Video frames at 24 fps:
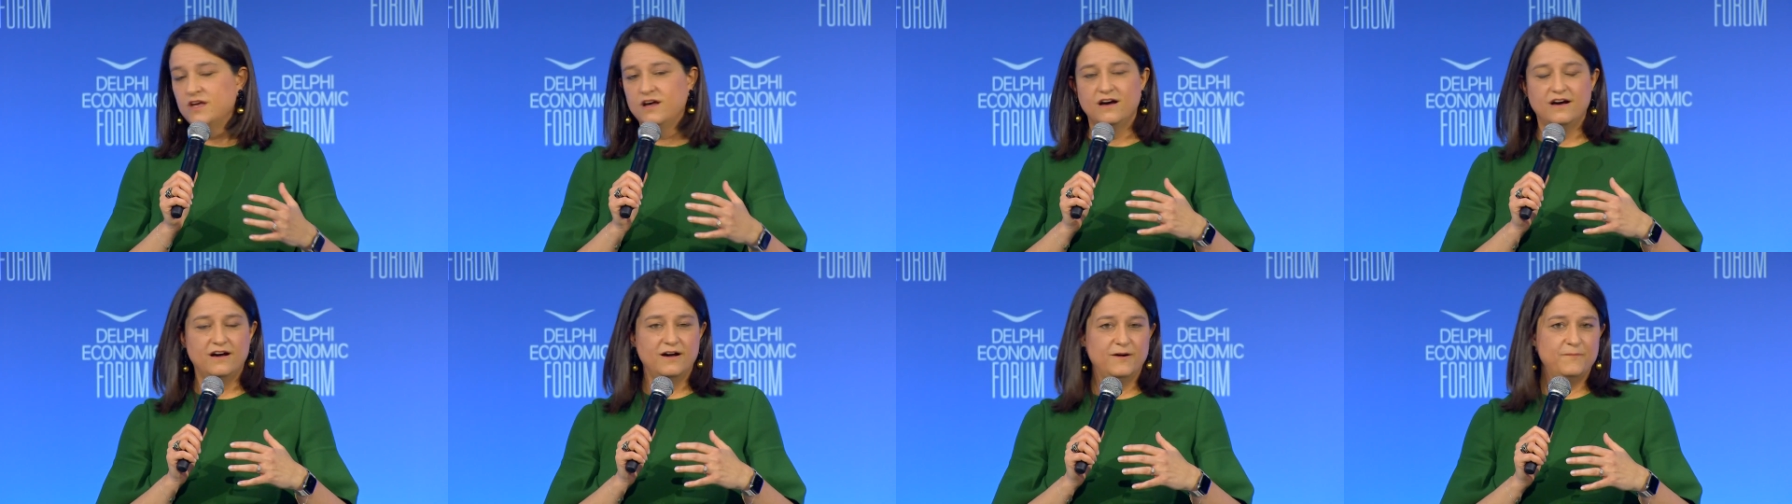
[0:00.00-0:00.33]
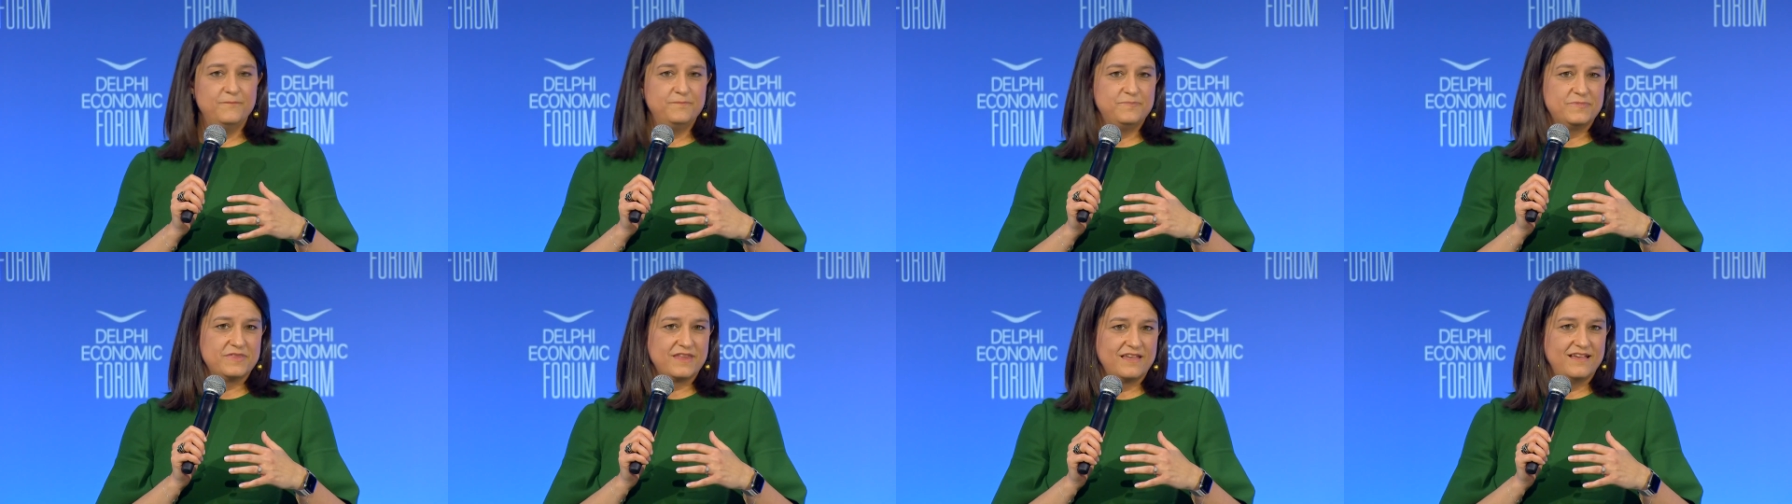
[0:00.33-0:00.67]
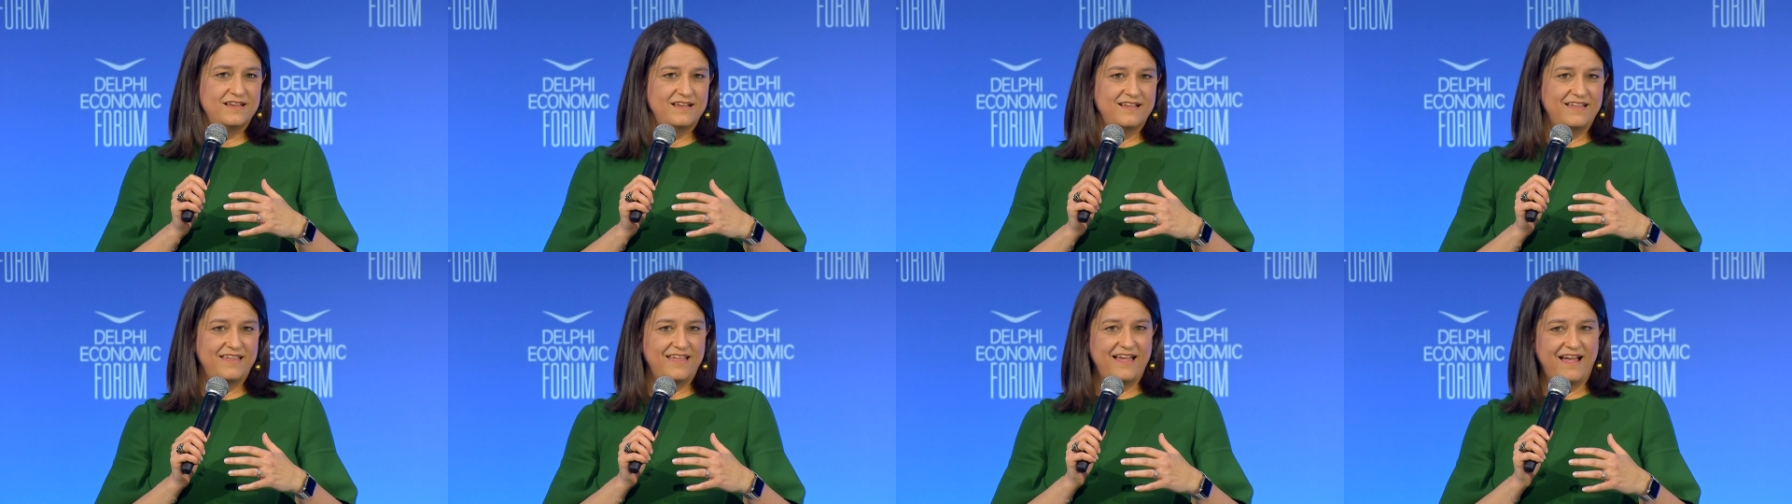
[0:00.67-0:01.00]
Um,
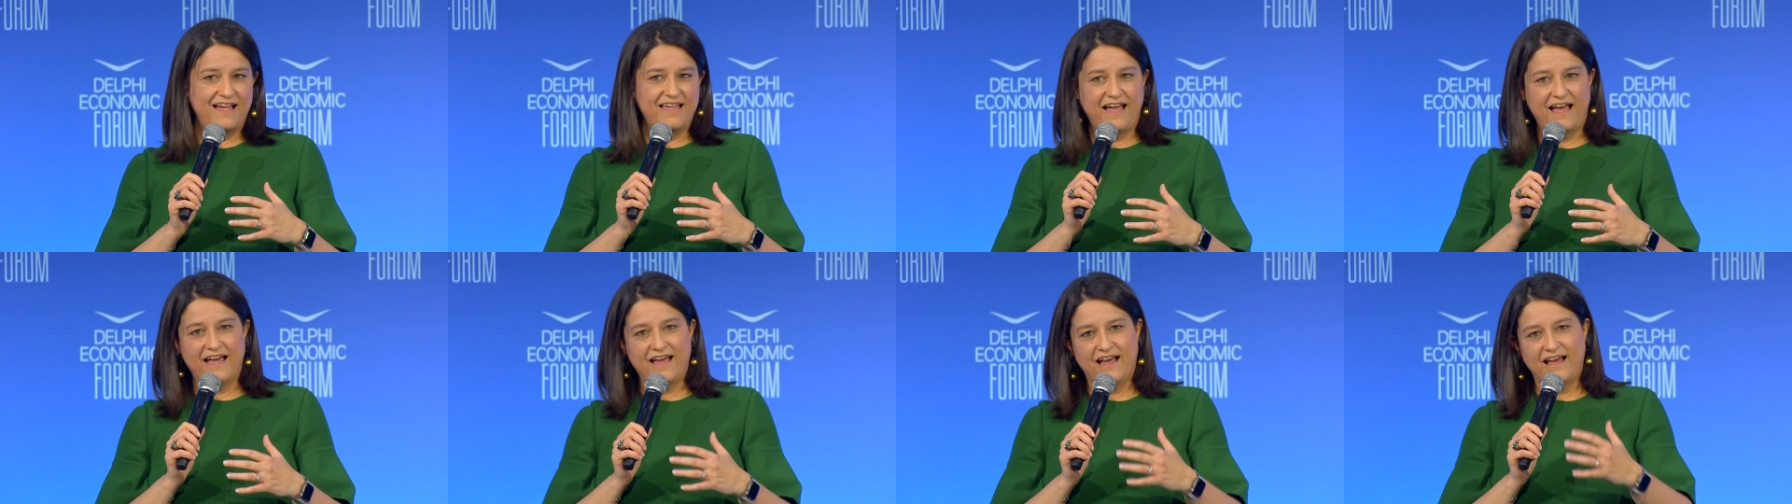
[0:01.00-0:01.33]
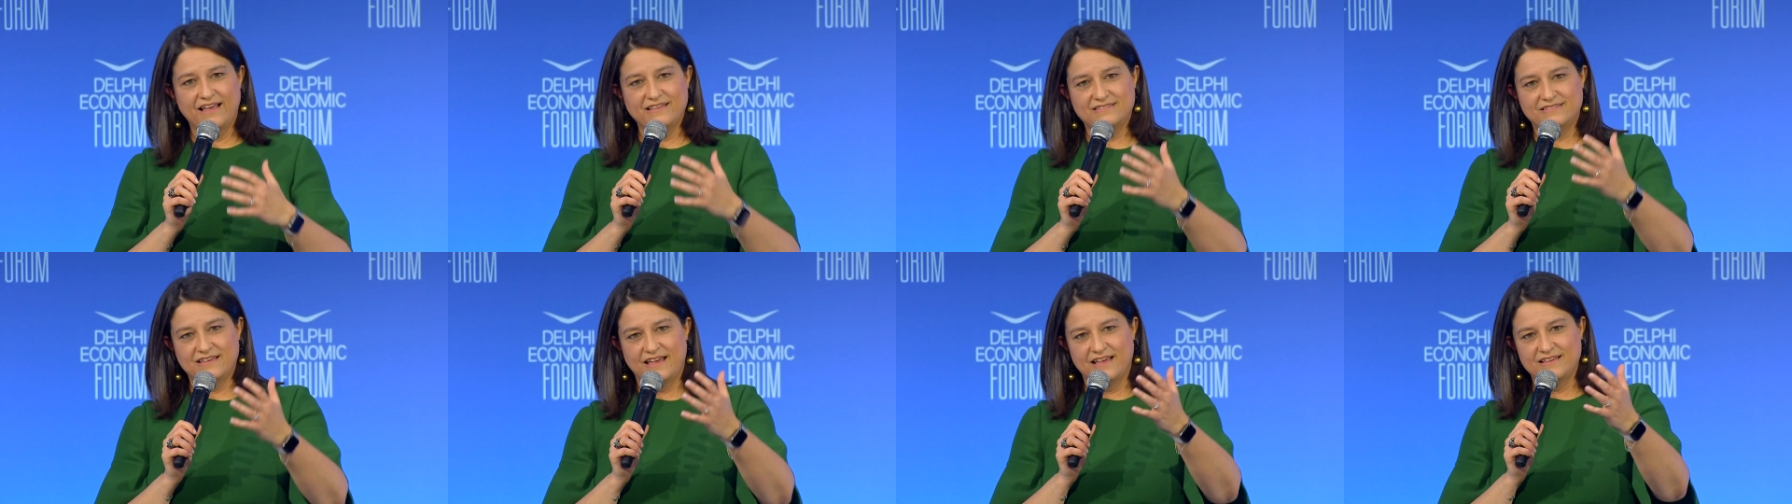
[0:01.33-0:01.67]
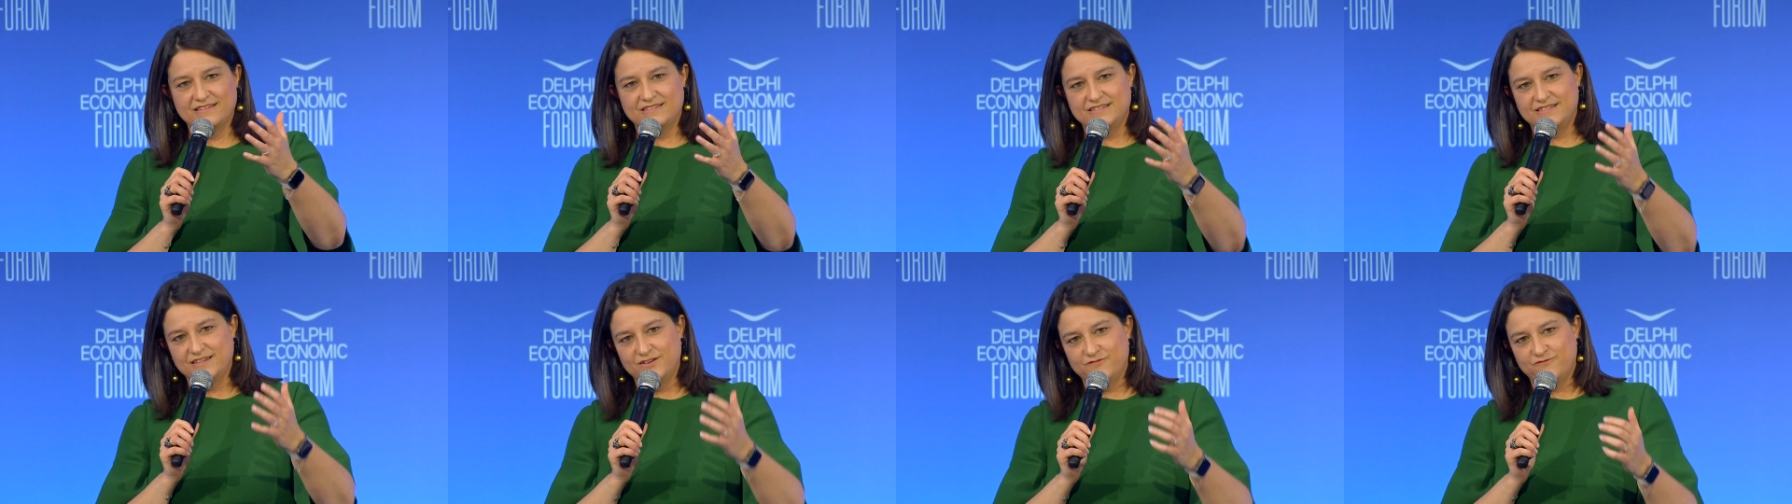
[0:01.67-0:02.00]
I, I, I,
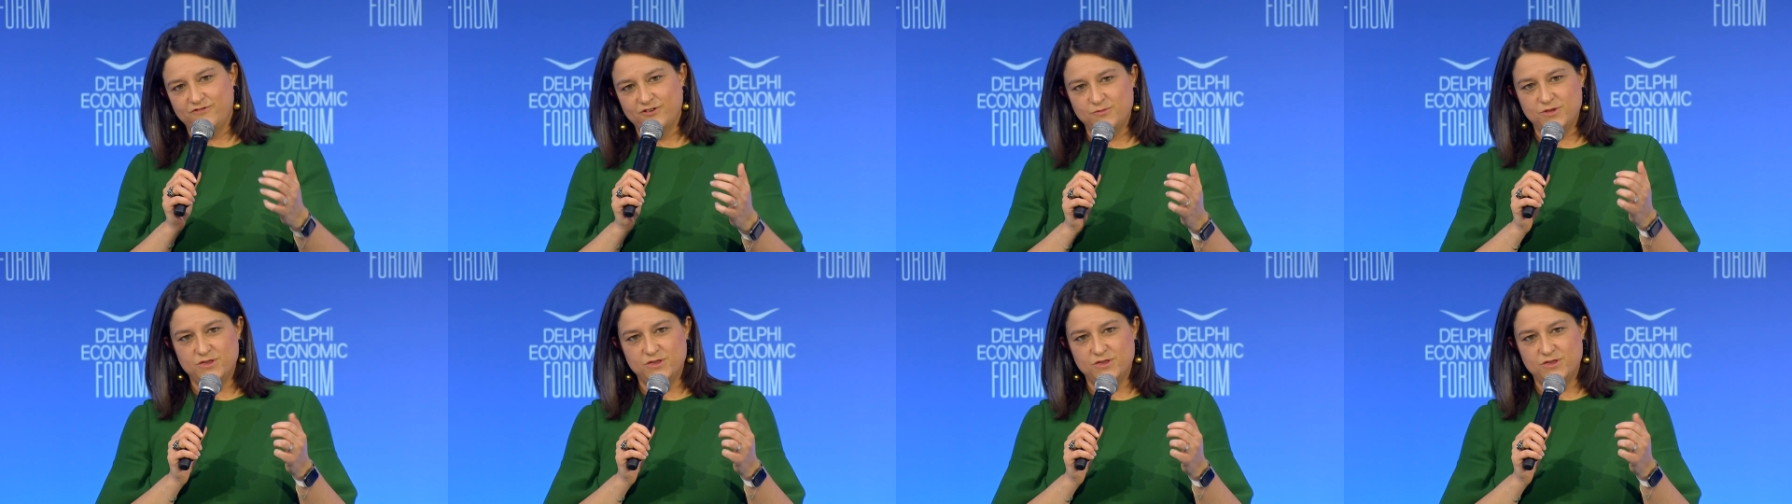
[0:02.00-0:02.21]
see in front